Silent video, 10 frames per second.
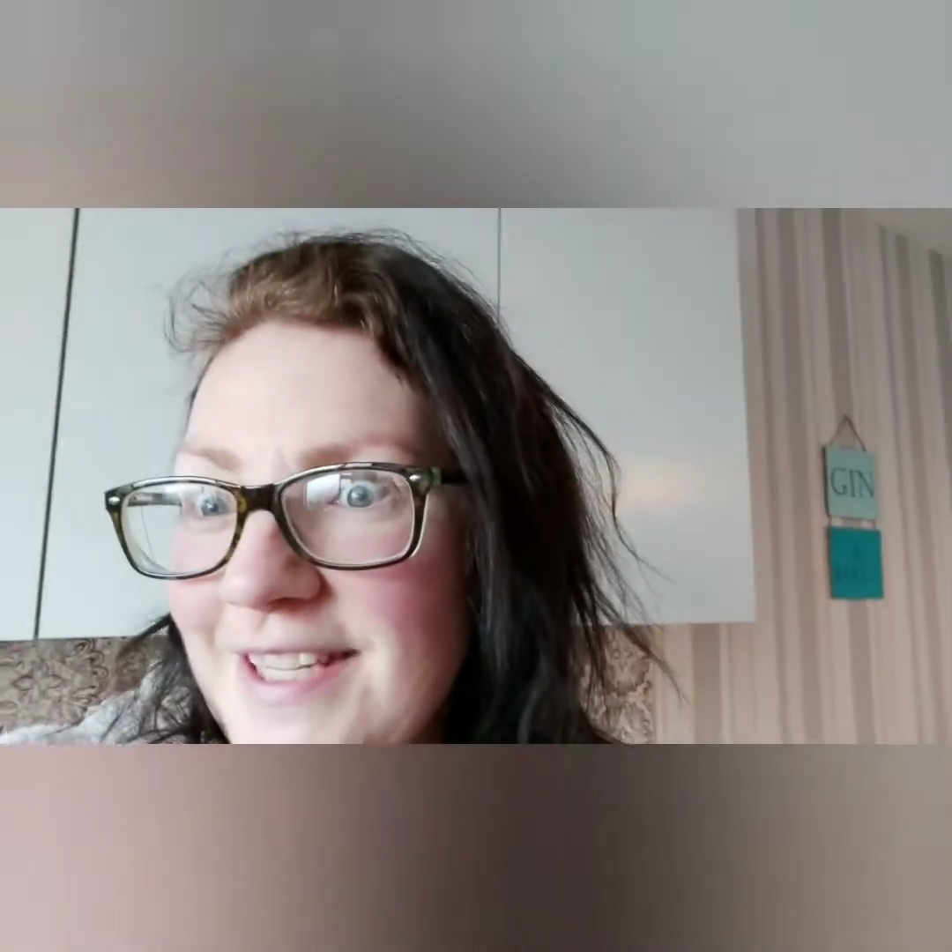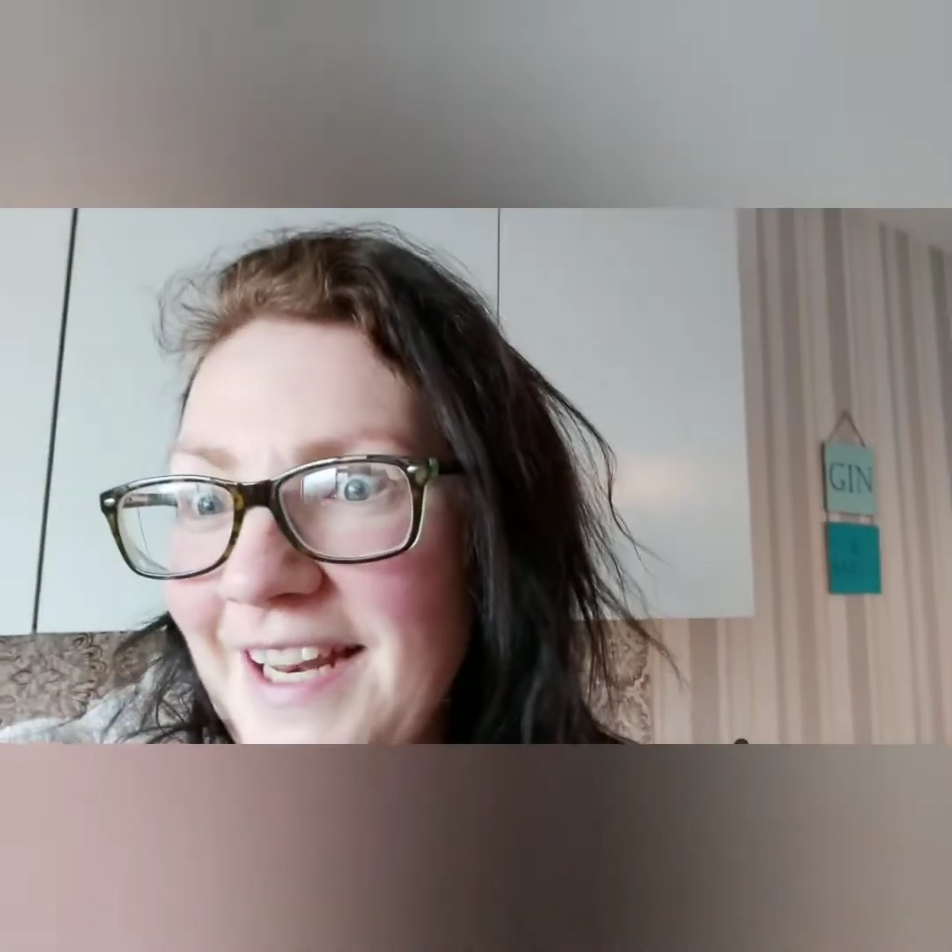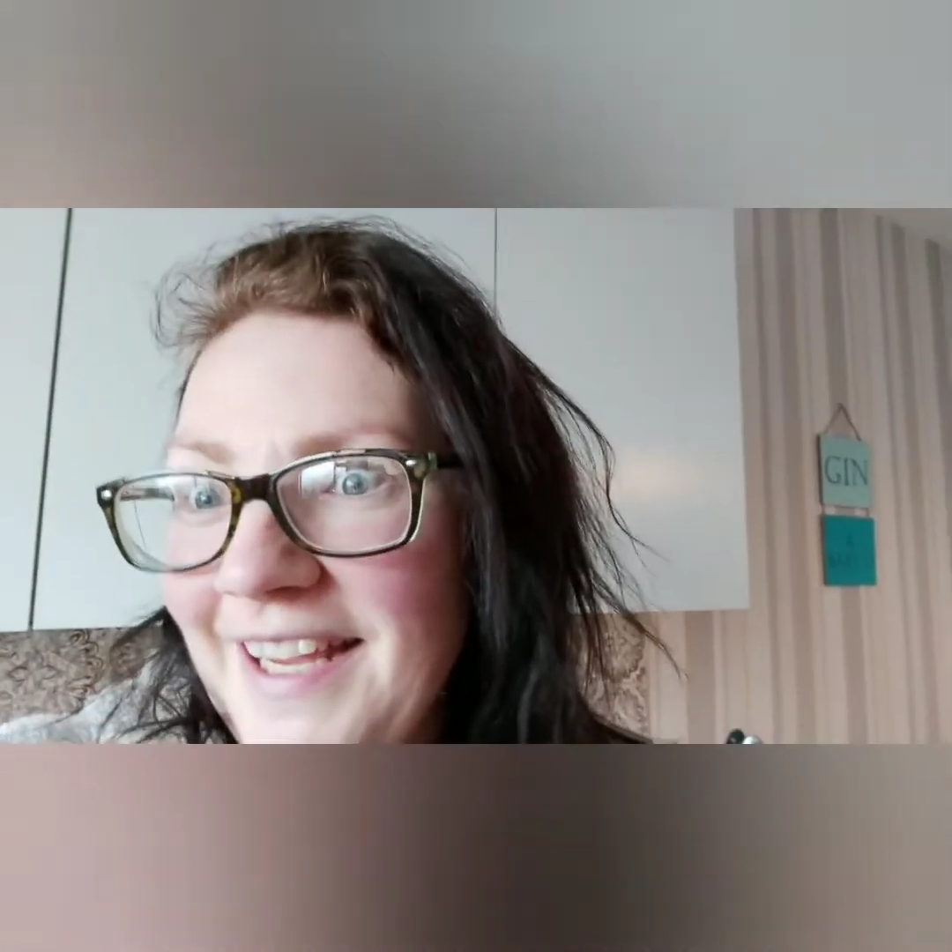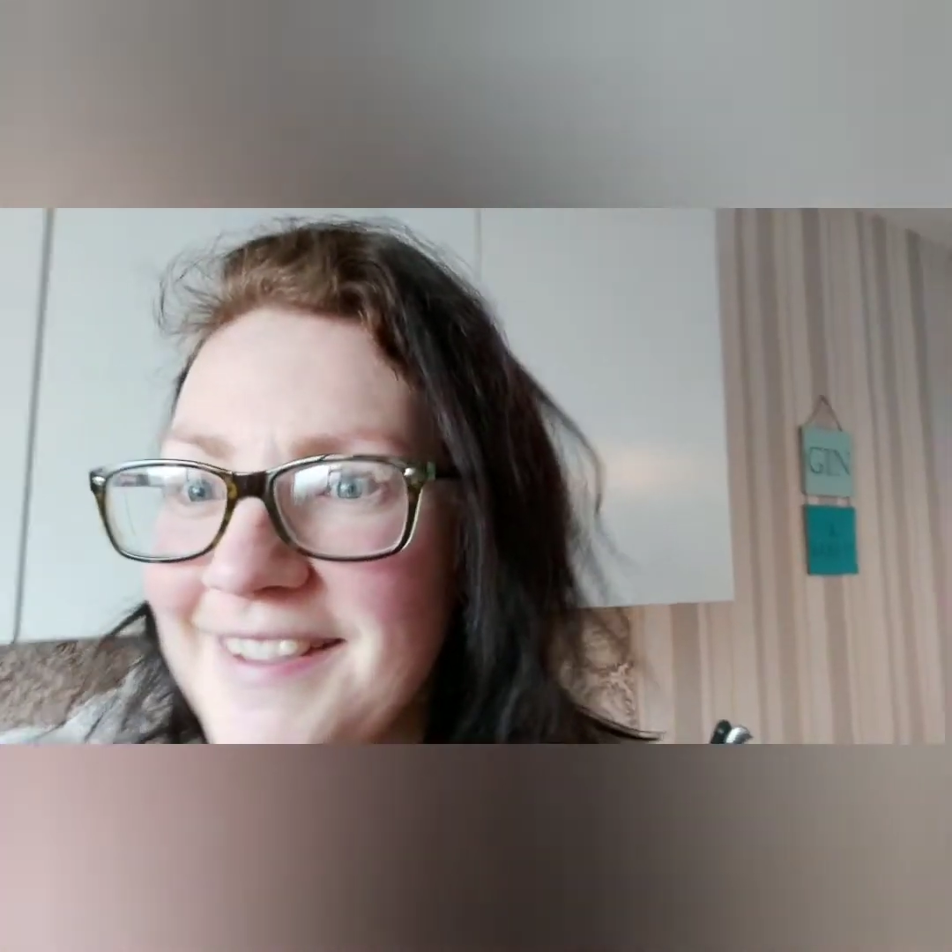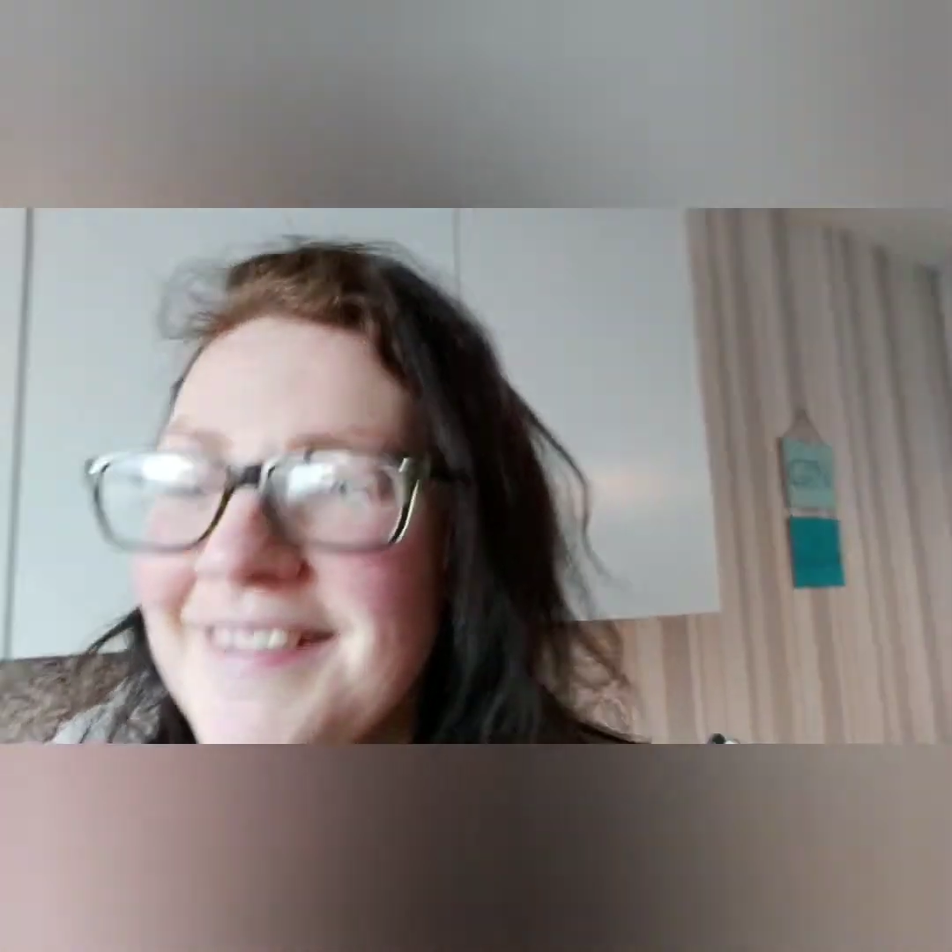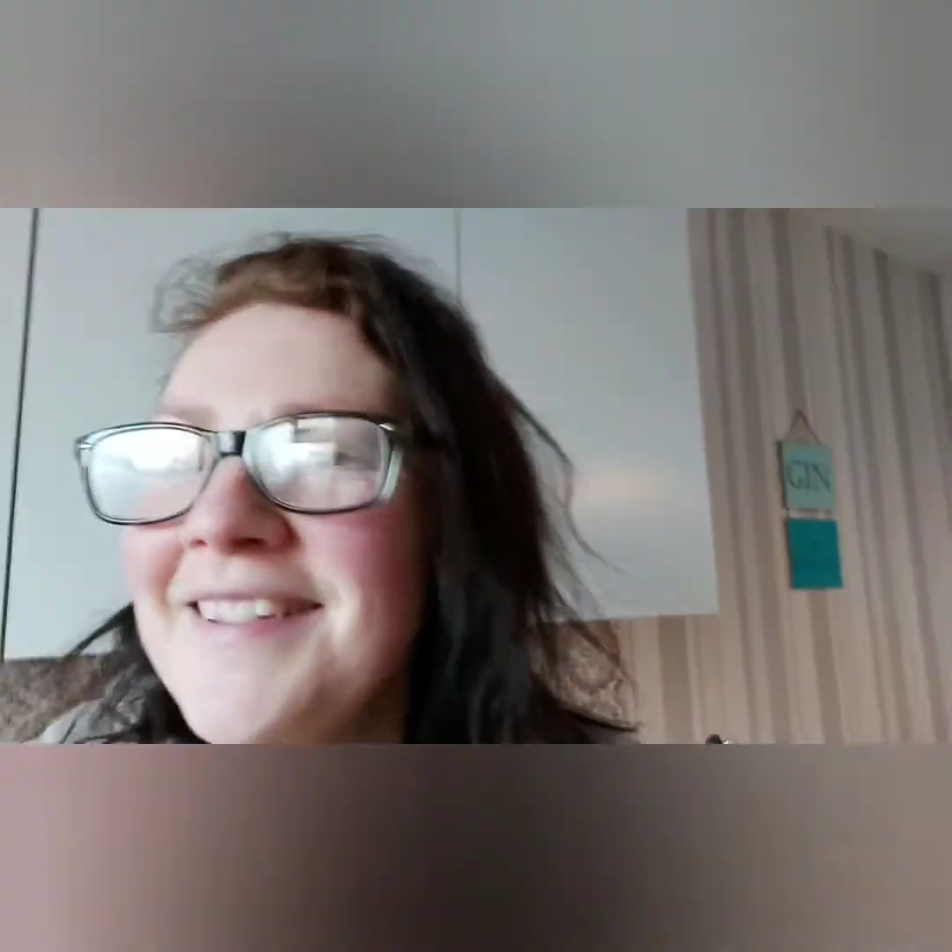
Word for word: today.